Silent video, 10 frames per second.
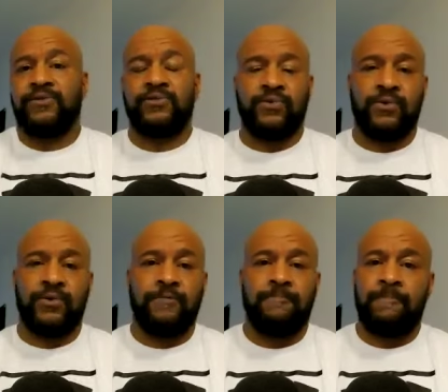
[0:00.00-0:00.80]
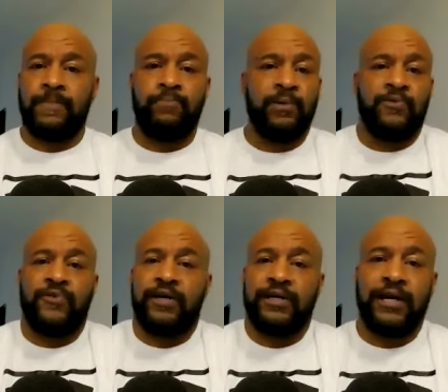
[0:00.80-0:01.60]
in school. People
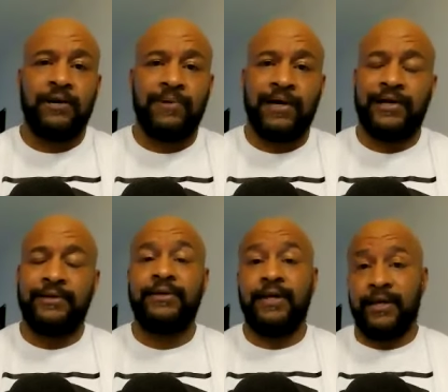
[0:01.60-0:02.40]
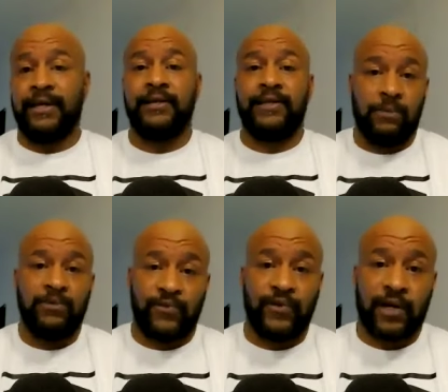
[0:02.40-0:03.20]
found out about it. Yeah, yeah, they
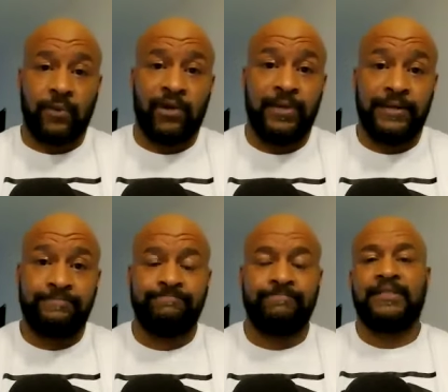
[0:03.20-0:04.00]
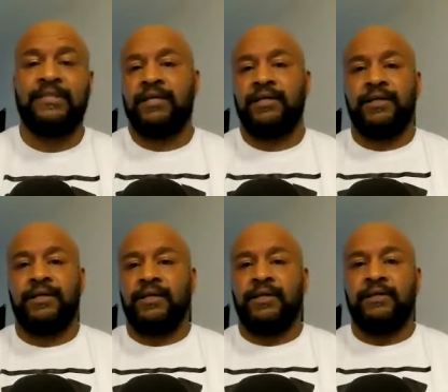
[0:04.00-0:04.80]
was fucking with me.
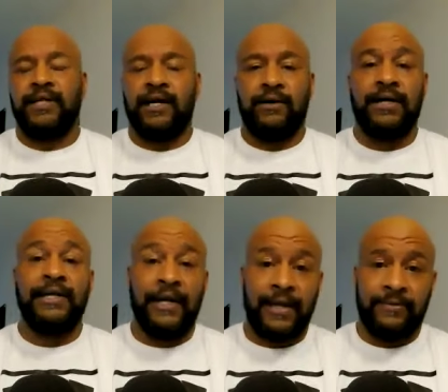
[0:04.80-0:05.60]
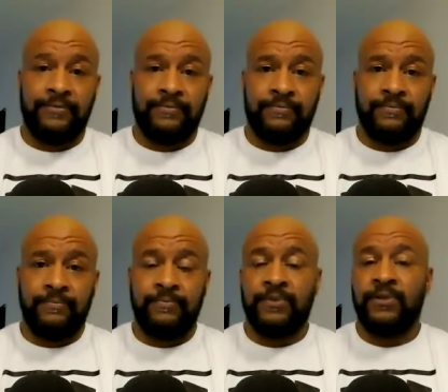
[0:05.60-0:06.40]
Now, again,
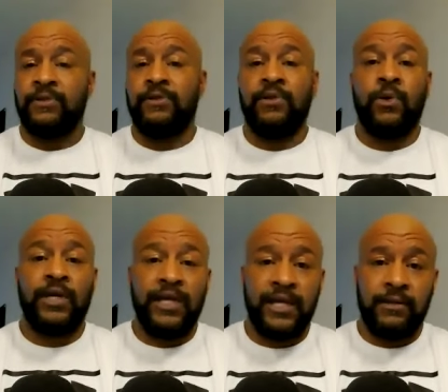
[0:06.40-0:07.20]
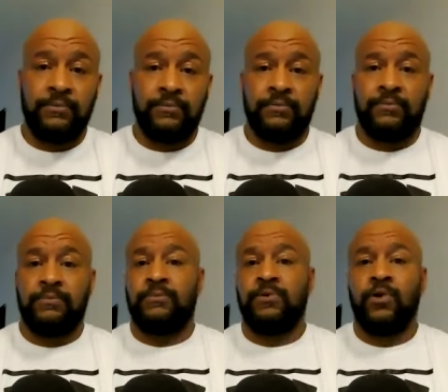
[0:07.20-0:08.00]
no heat,
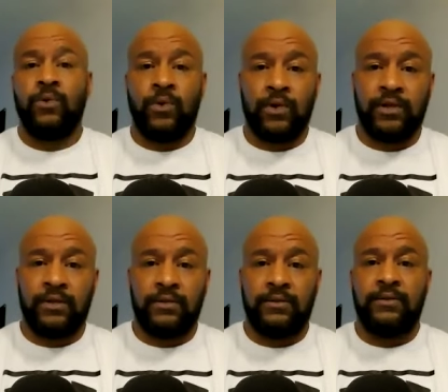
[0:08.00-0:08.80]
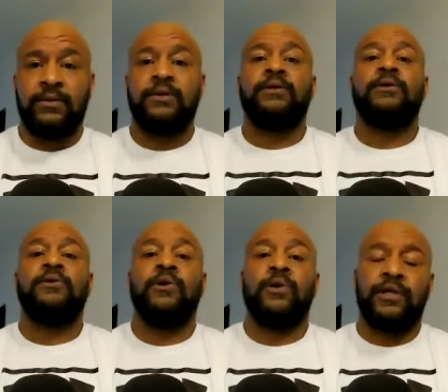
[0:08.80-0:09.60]
no water,
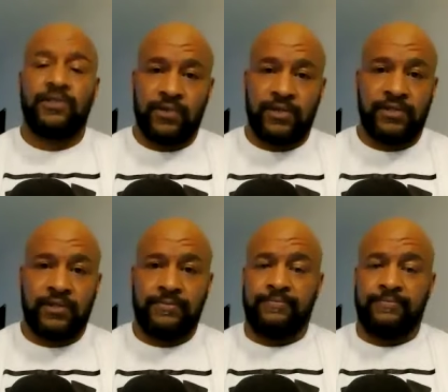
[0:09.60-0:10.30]
no electricity.